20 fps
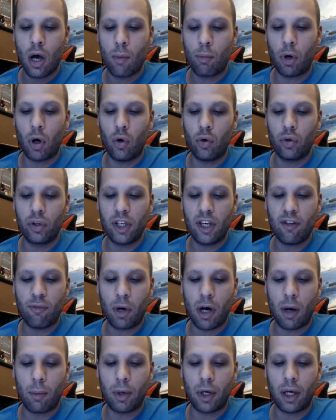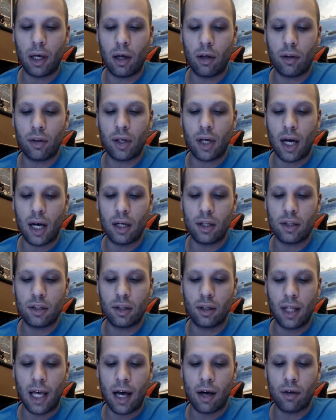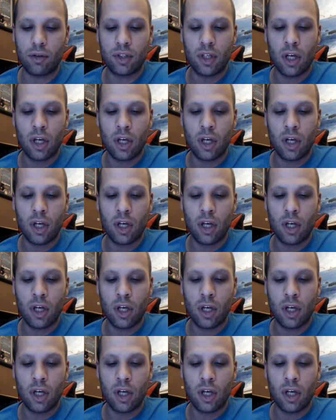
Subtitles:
but only if public health guidance allows.